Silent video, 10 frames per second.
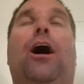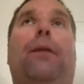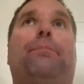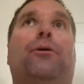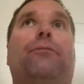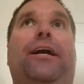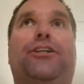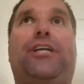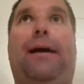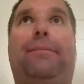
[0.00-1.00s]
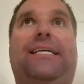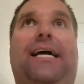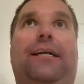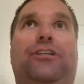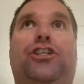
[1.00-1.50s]
upper range
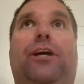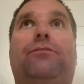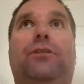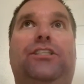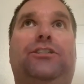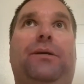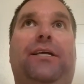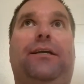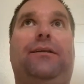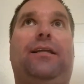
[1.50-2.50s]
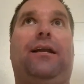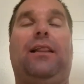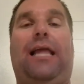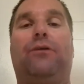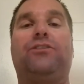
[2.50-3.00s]
habitat, generally speaking, that
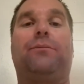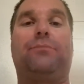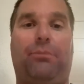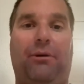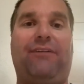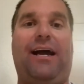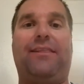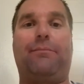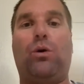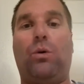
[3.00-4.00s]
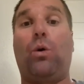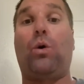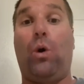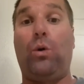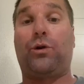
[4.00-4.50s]
allows them to provide them
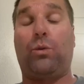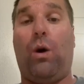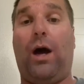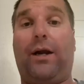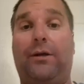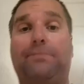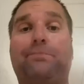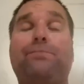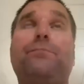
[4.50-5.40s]
colder water.